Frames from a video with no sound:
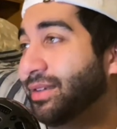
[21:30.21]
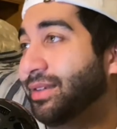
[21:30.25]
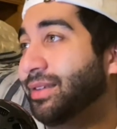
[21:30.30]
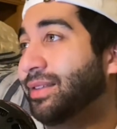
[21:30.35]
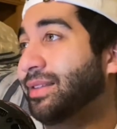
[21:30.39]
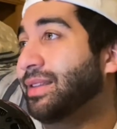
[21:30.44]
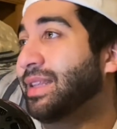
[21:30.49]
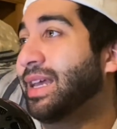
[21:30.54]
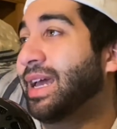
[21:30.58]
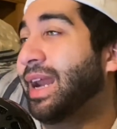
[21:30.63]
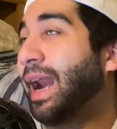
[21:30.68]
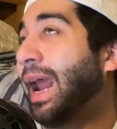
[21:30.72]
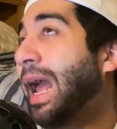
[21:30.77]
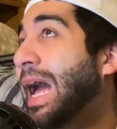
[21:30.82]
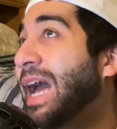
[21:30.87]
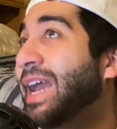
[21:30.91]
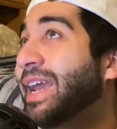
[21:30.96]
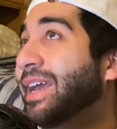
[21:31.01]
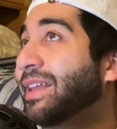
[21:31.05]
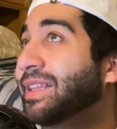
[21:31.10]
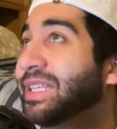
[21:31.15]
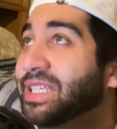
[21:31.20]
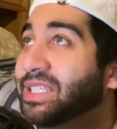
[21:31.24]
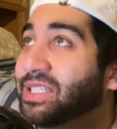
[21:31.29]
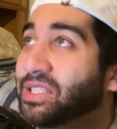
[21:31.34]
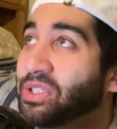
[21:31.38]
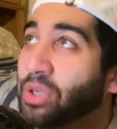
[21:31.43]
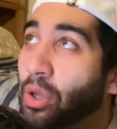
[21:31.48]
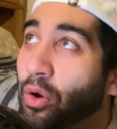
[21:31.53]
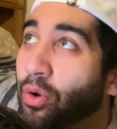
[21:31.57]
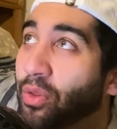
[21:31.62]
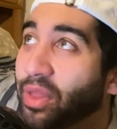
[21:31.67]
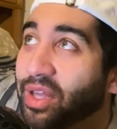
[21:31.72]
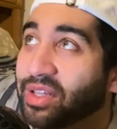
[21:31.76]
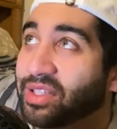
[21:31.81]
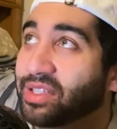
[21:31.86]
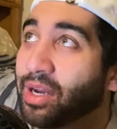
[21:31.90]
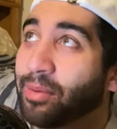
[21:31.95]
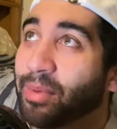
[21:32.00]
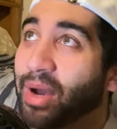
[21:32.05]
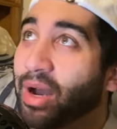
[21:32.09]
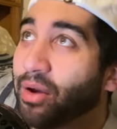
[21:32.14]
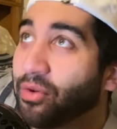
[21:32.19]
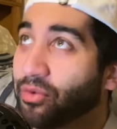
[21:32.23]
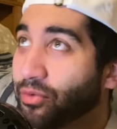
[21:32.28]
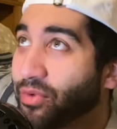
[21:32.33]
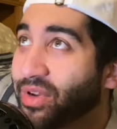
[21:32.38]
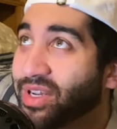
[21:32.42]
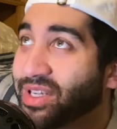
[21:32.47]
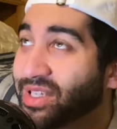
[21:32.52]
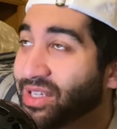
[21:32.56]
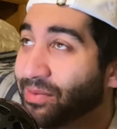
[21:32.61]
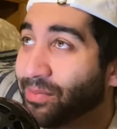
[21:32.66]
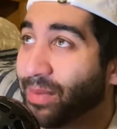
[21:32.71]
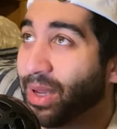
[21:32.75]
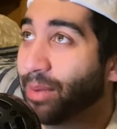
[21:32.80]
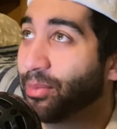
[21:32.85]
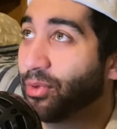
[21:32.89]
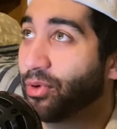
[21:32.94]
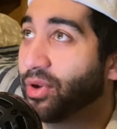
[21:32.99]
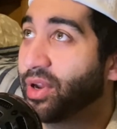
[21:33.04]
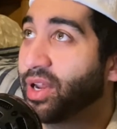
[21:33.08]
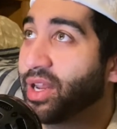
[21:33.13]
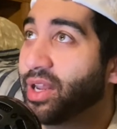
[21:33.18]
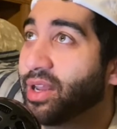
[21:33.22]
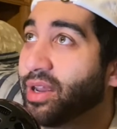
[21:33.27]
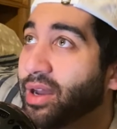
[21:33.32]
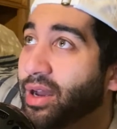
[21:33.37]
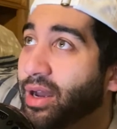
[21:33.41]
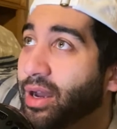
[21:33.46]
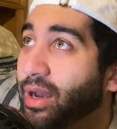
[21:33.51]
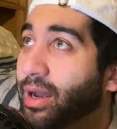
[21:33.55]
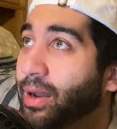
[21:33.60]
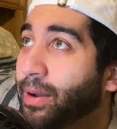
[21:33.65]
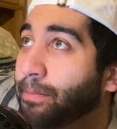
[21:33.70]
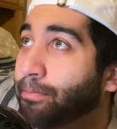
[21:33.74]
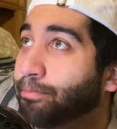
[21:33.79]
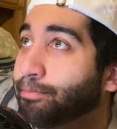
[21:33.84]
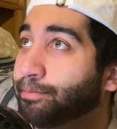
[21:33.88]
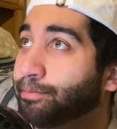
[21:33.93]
that I at least know that's come out in recent memory, they